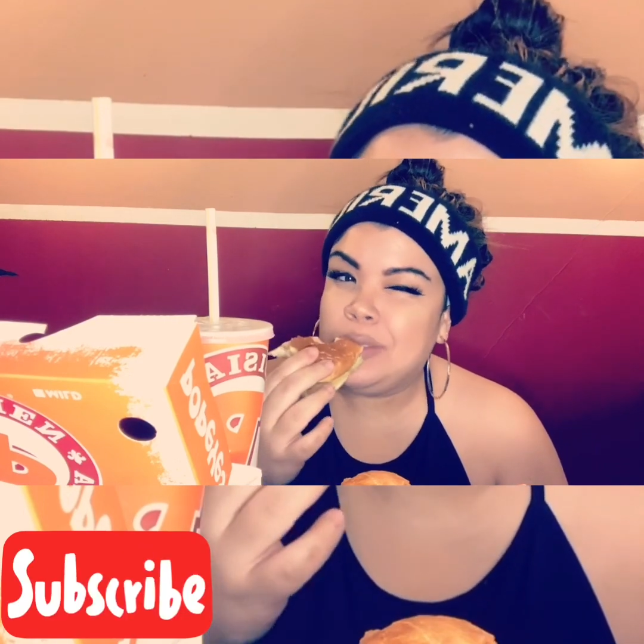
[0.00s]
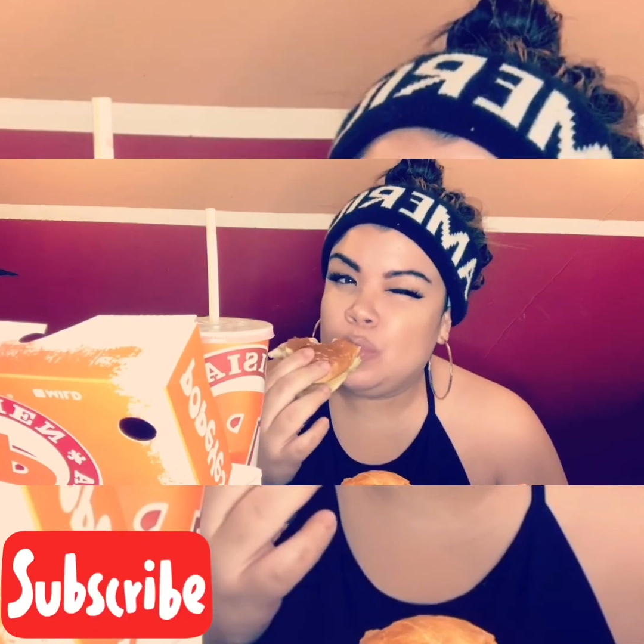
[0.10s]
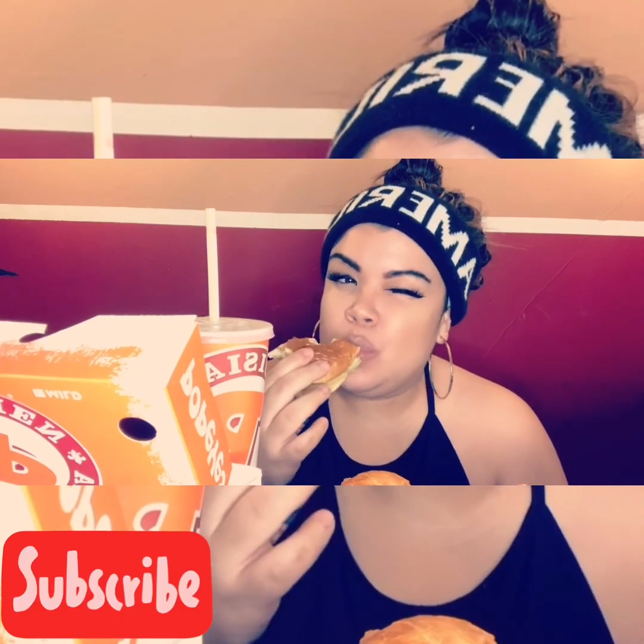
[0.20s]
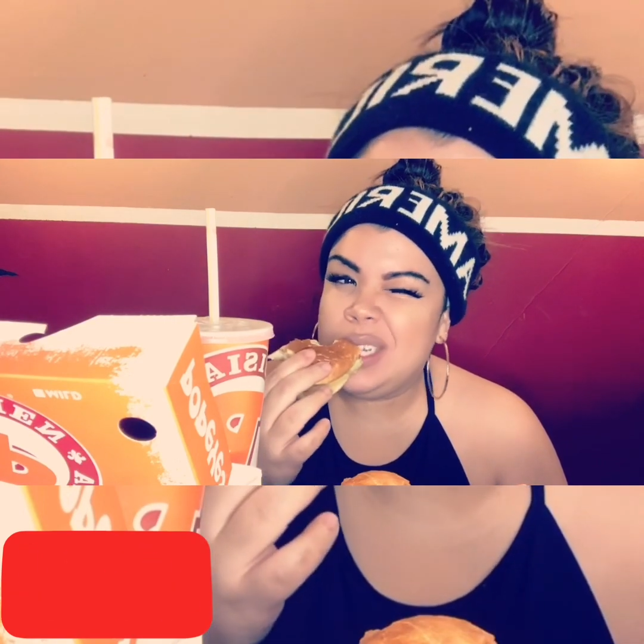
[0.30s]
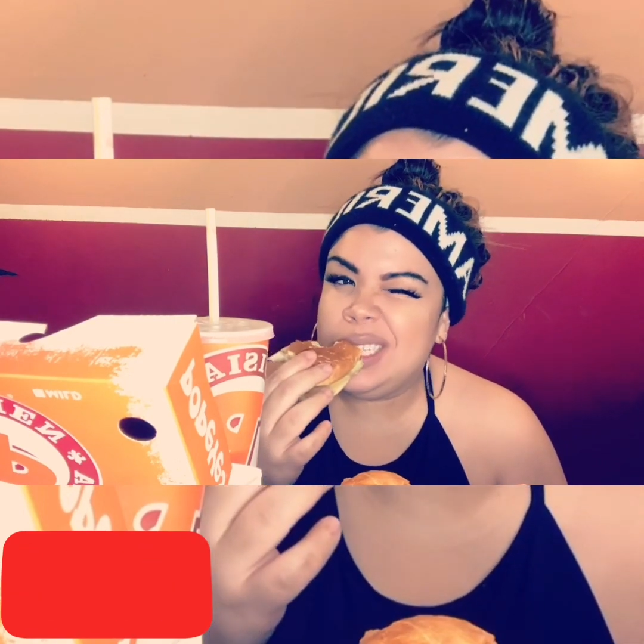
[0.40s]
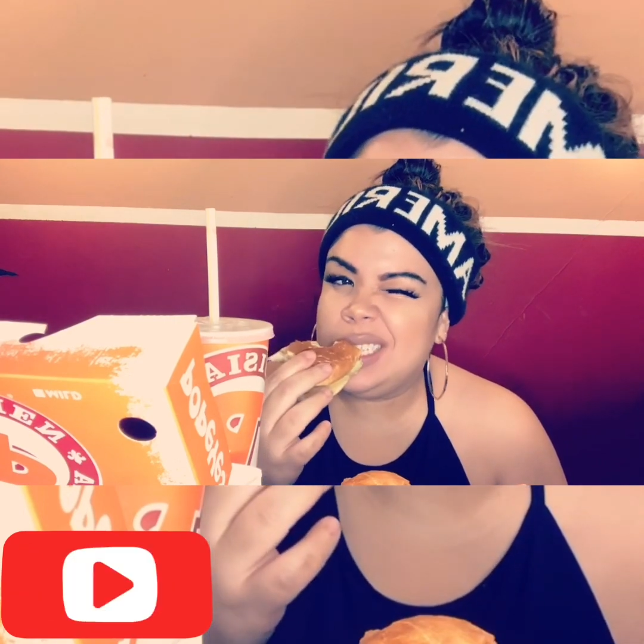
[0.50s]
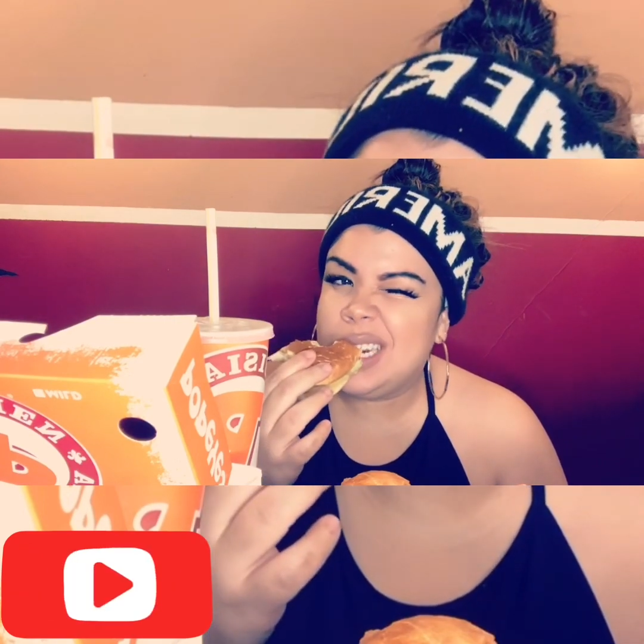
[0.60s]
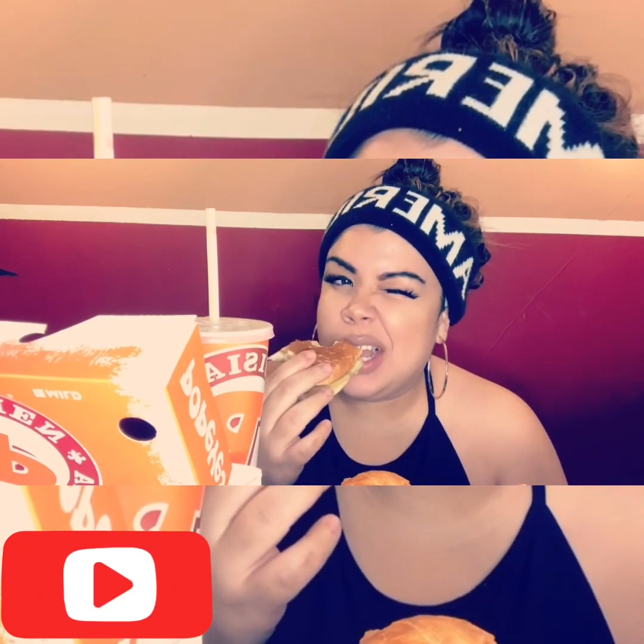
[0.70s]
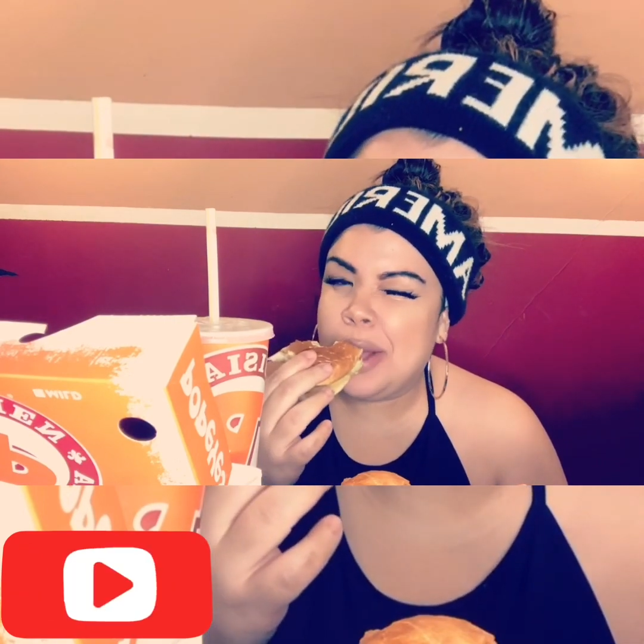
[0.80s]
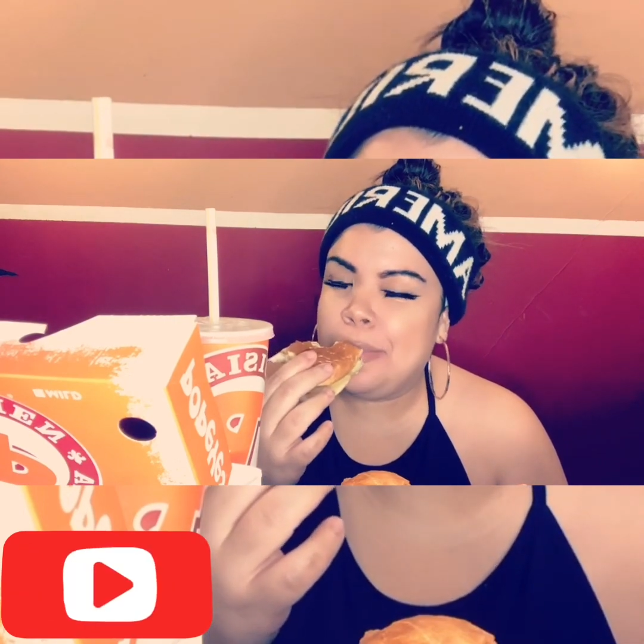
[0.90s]
when he did
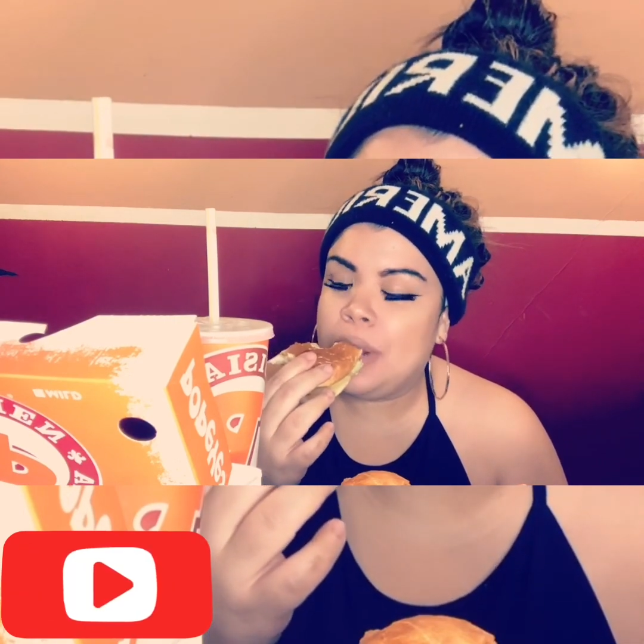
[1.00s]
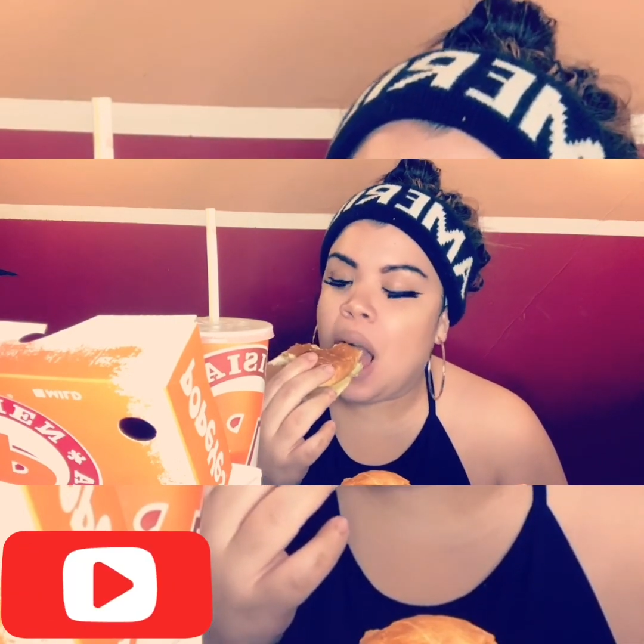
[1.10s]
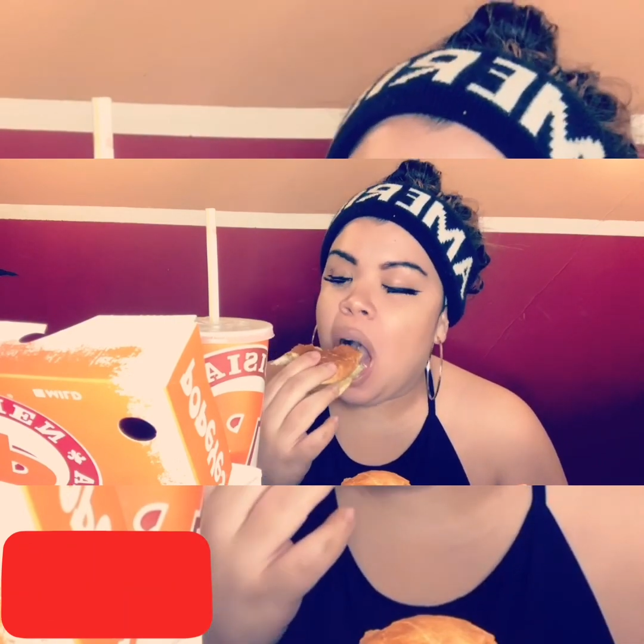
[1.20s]
a couple of